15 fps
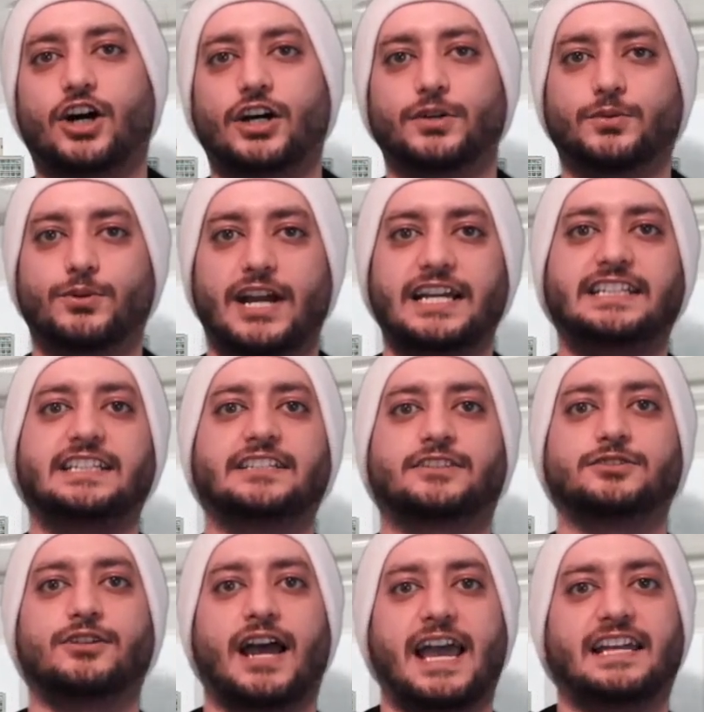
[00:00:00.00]
are ready
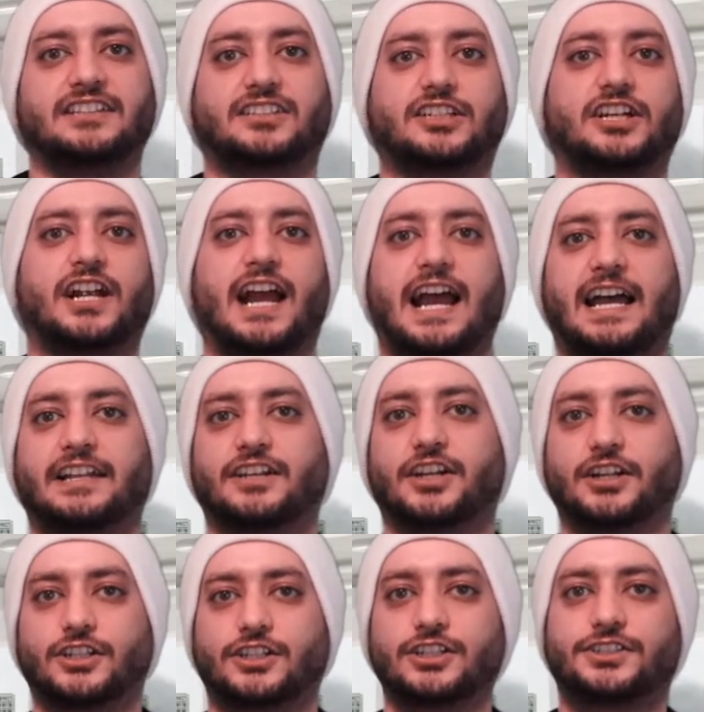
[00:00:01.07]
to enter and
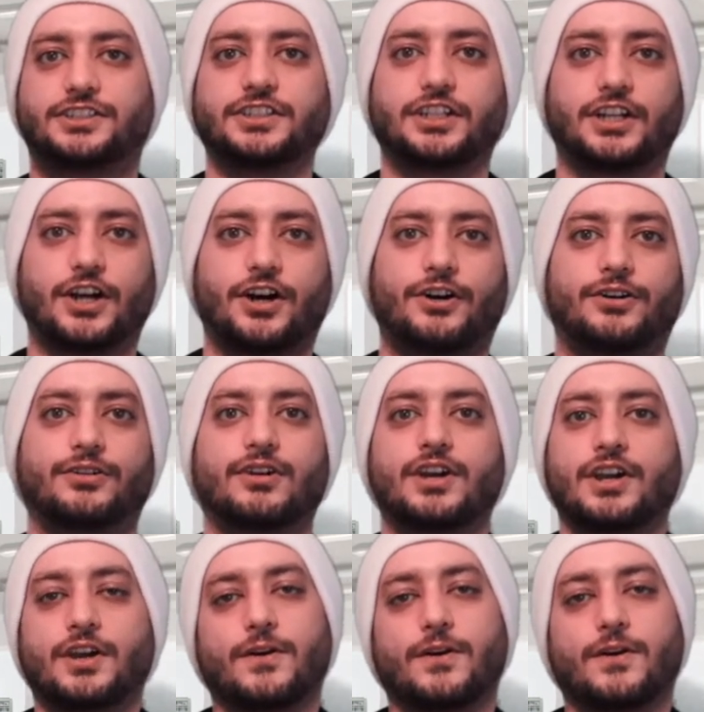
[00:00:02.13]
are good to go